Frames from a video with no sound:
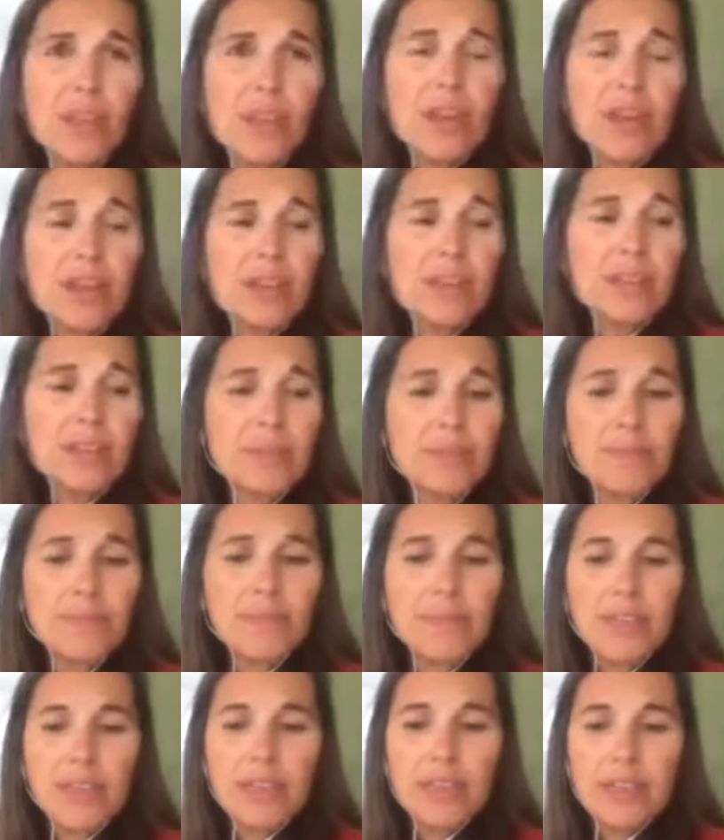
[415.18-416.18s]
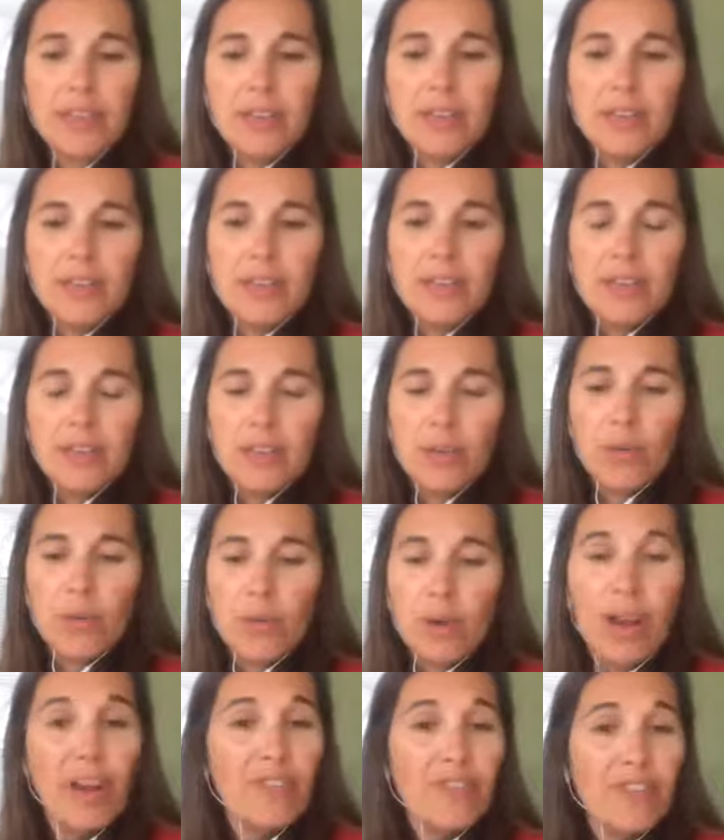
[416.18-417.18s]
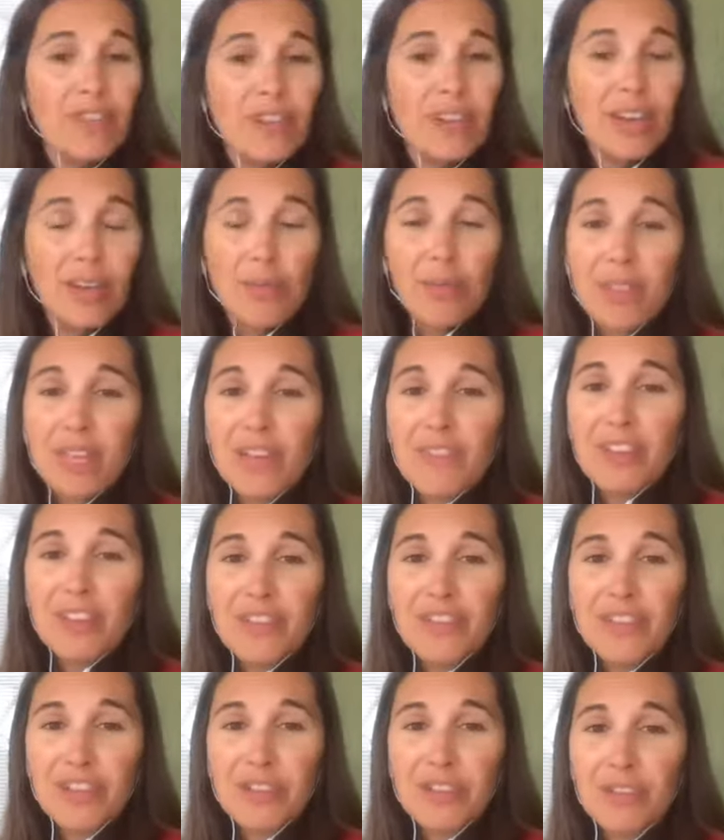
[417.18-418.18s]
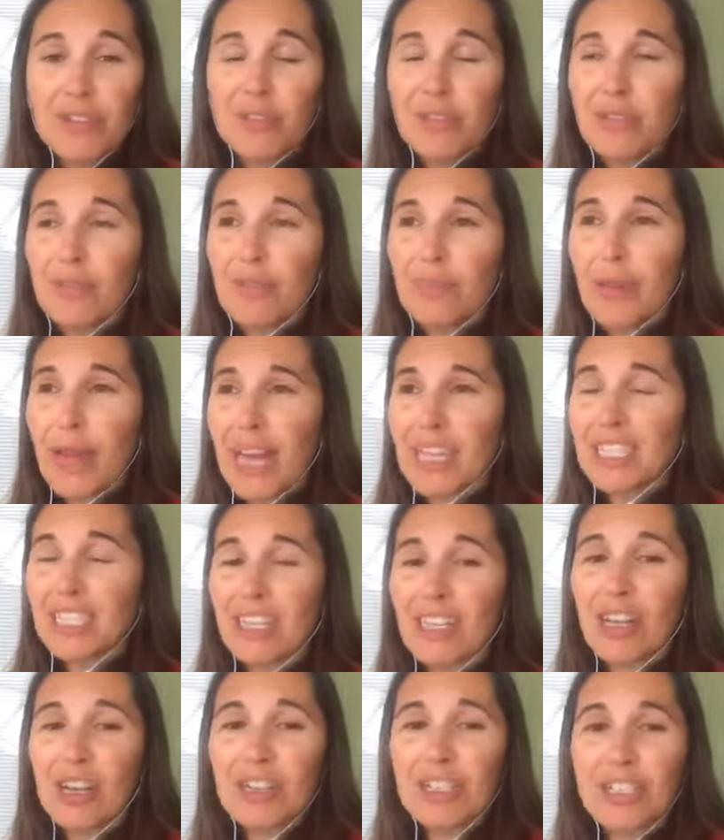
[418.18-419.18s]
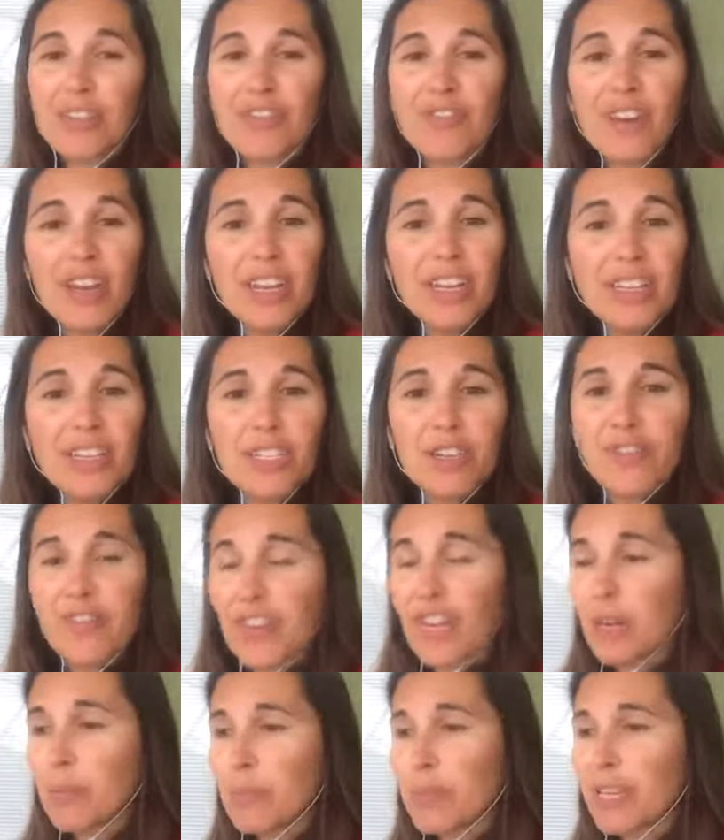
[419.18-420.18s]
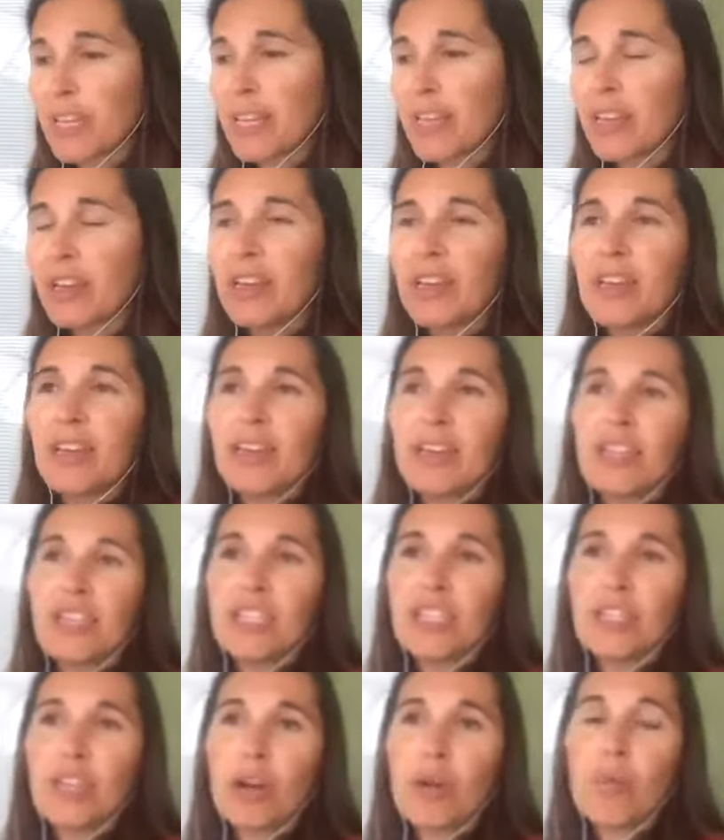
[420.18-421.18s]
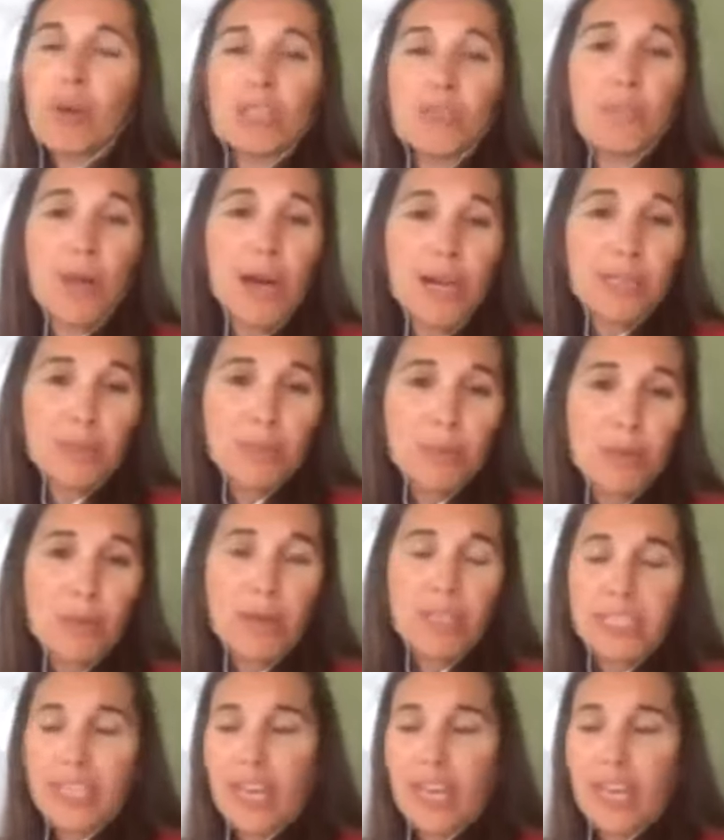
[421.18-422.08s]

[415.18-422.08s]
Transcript: um, or helpful, I would love it if you pass it along to your friends, your family, just to know what's possible, what's